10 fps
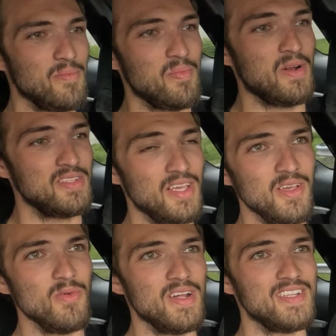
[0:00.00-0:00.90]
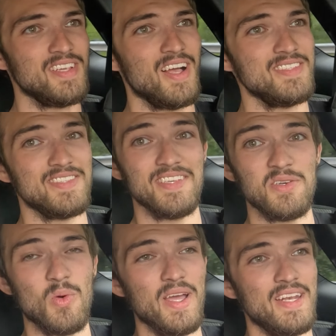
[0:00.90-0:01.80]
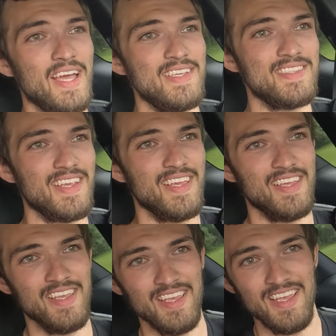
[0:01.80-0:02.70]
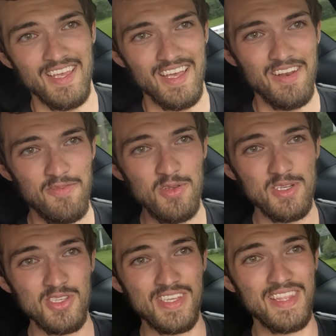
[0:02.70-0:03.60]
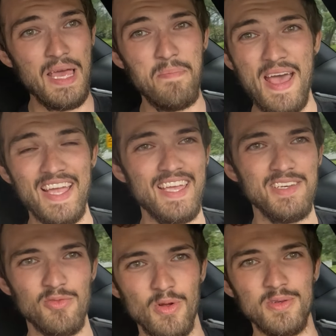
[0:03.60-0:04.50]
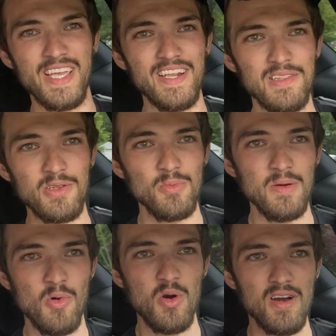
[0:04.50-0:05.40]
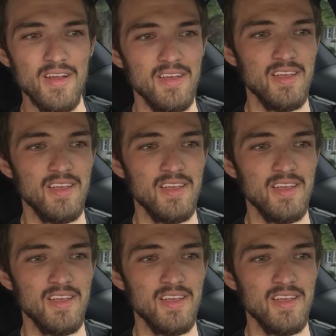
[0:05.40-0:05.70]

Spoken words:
But I'll tell you what, it tosses in quite nice. And if you could just get that back end to rotate a little bit more,